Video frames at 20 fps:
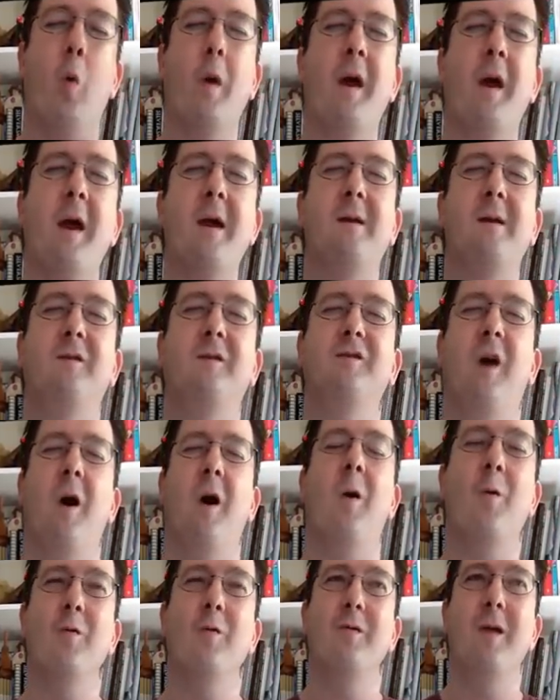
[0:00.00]
We
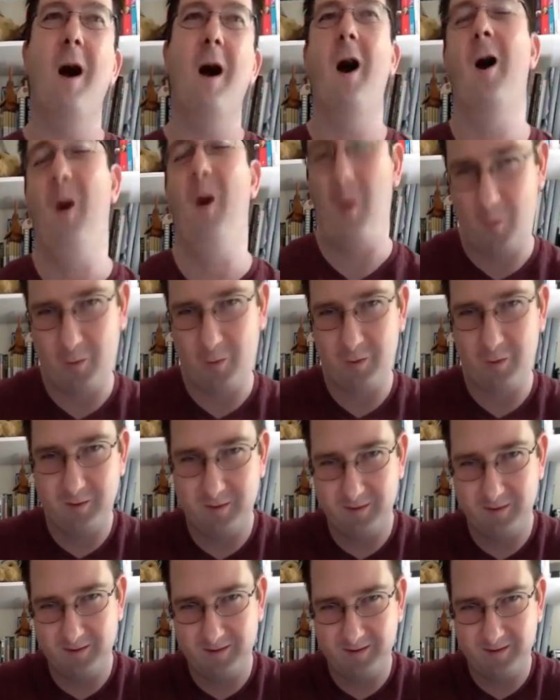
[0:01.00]
don't know,
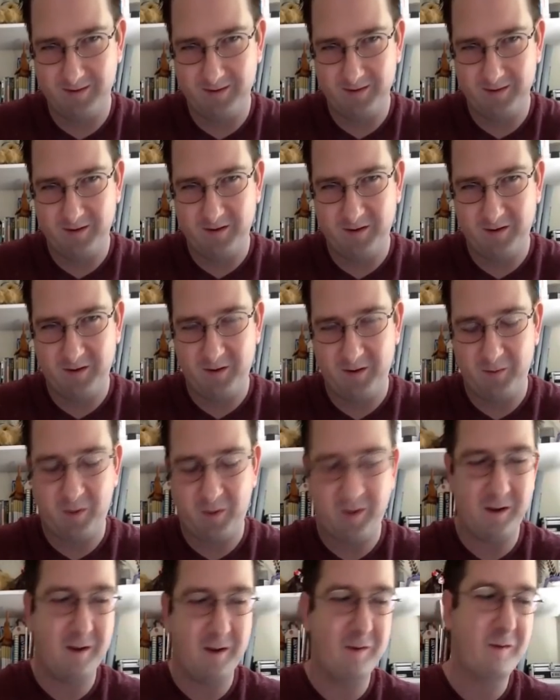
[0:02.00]

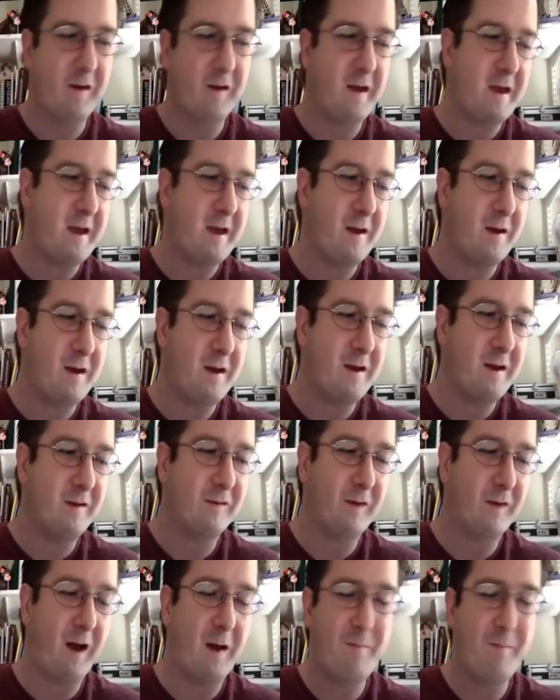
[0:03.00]
because it
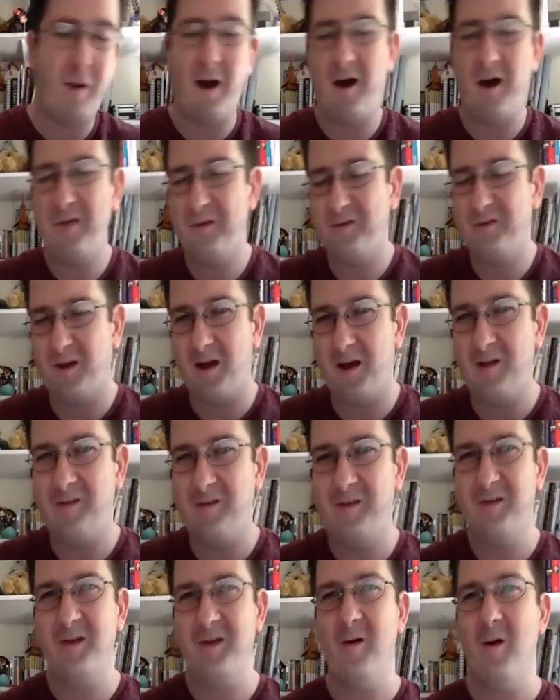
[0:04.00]
is
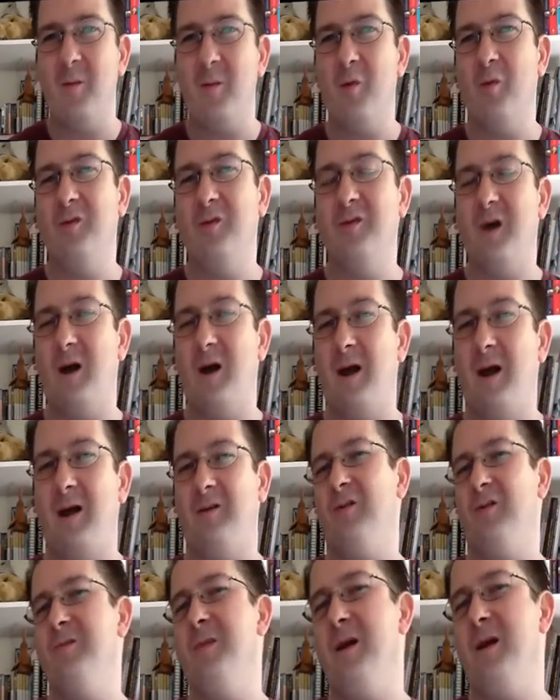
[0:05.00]
hypothesized that the armor was
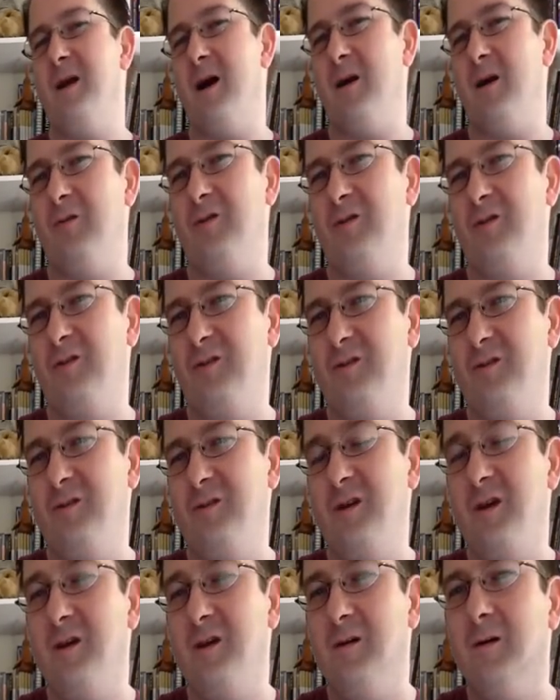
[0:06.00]
not actually made out of
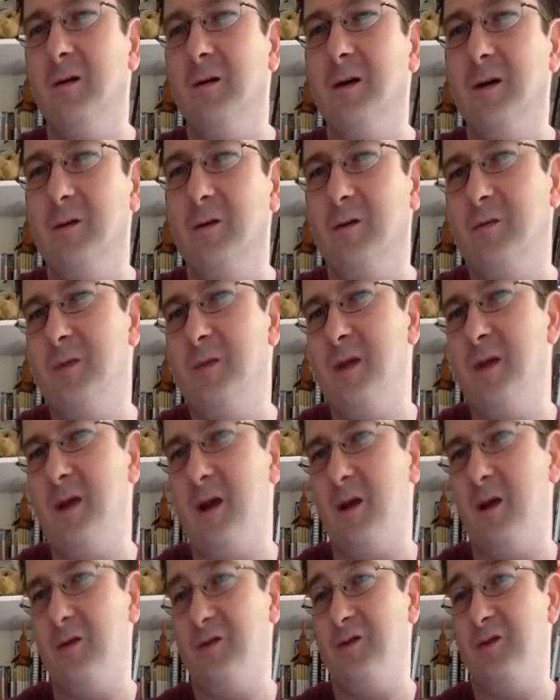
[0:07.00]
steel, it was
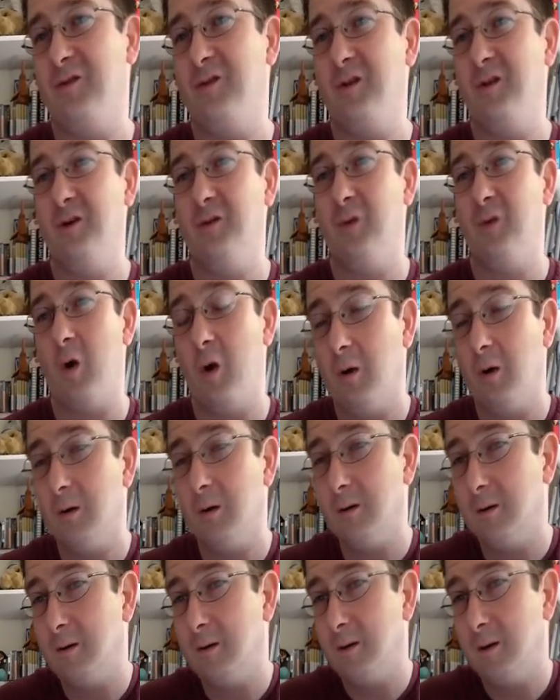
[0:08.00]
made out of
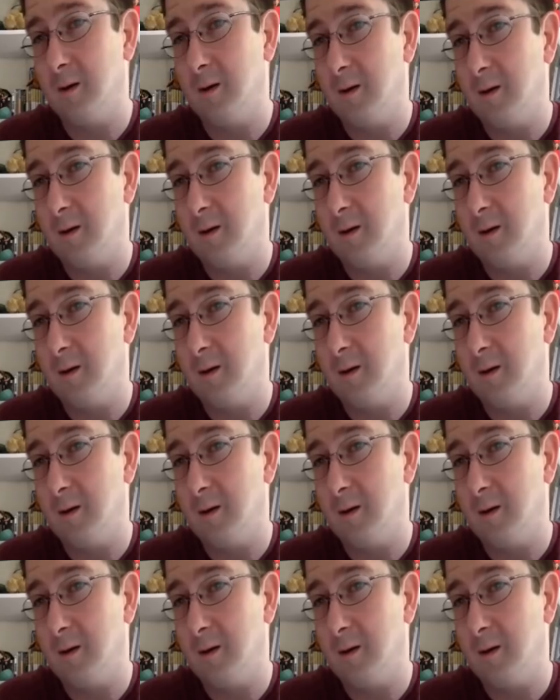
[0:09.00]
silver.